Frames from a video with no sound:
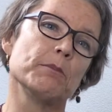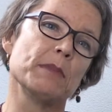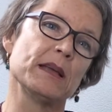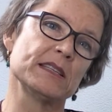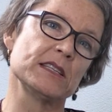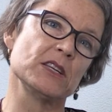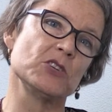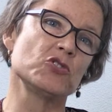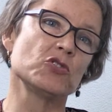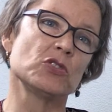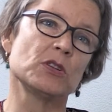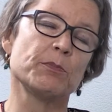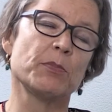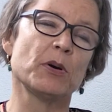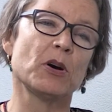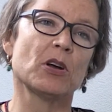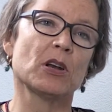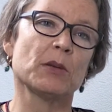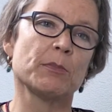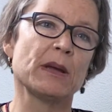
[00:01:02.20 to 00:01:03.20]
message to the
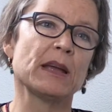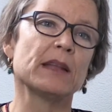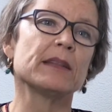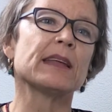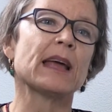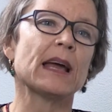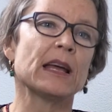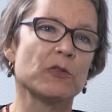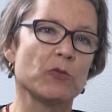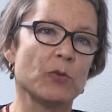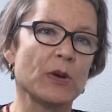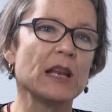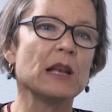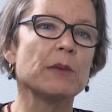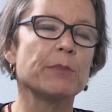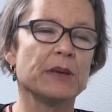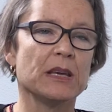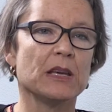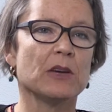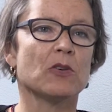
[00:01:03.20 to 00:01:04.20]
Parliament and will
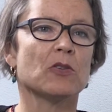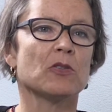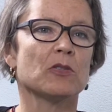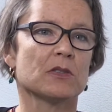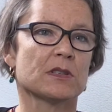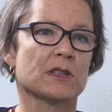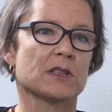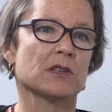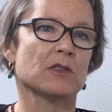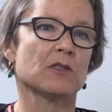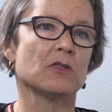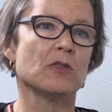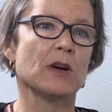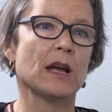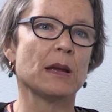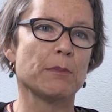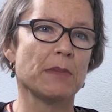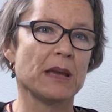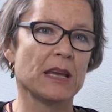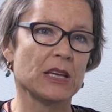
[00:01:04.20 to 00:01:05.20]
be also
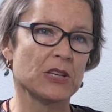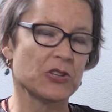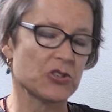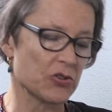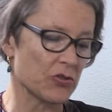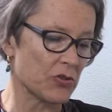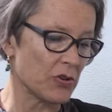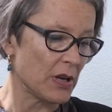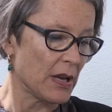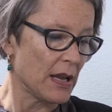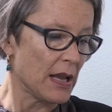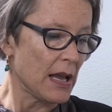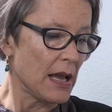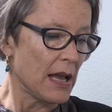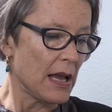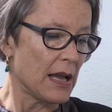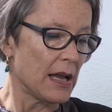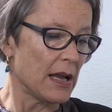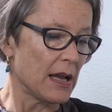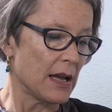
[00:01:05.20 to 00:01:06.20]
a major
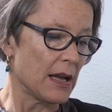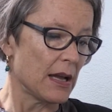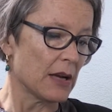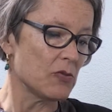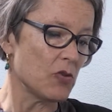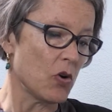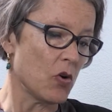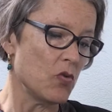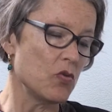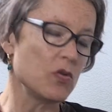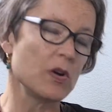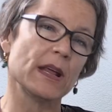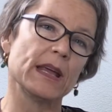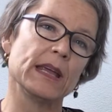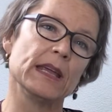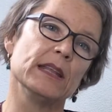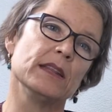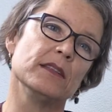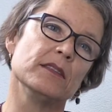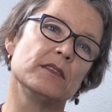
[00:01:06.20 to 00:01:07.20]
uh, goal
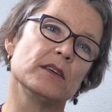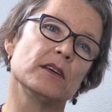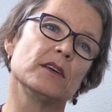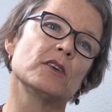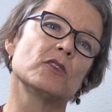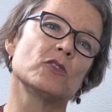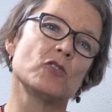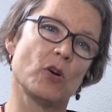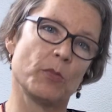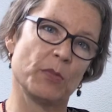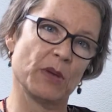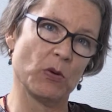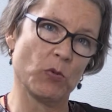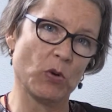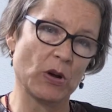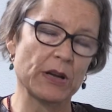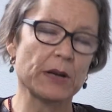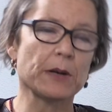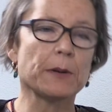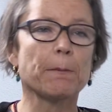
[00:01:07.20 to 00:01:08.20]
in the coming
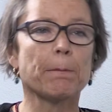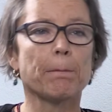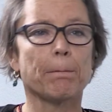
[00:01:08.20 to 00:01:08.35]
one.